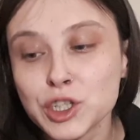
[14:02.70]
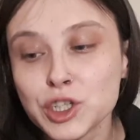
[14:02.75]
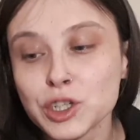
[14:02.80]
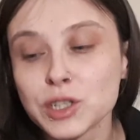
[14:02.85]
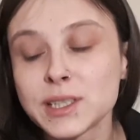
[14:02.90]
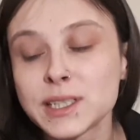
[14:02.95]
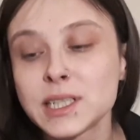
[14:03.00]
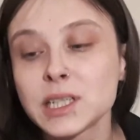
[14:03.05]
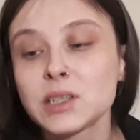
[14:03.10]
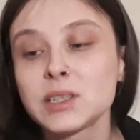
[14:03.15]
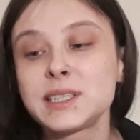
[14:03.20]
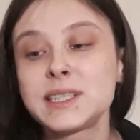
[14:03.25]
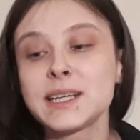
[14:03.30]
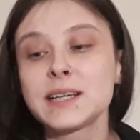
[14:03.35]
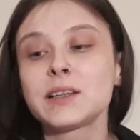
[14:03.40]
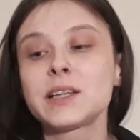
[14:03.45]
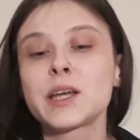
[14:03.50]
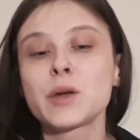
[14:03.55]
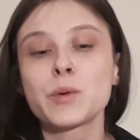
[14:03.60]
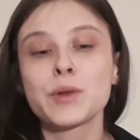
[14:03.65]
you're still
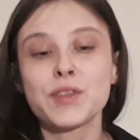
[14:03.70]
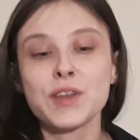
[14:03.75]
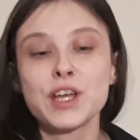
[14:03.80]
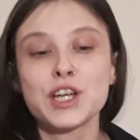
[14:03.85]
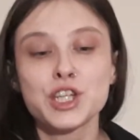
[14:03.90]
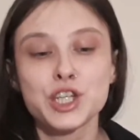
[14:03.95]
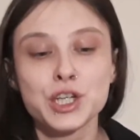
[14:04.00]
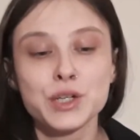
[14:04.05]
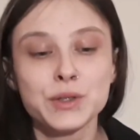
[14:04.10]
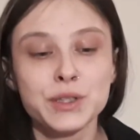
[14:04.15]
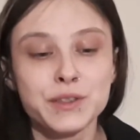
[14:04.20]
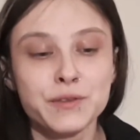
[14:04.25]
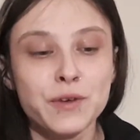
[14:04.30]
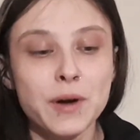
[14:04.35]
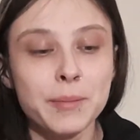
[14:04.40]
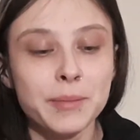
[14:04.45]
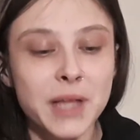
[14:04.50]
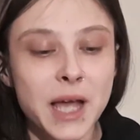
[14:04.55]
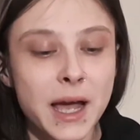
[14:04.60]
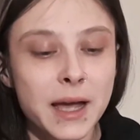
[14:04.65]
dealing with issues
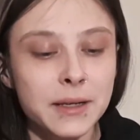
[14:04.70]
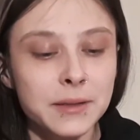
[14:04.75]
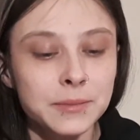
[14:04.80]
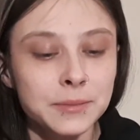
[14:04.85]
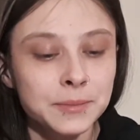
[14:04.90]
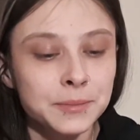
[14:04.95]
from that.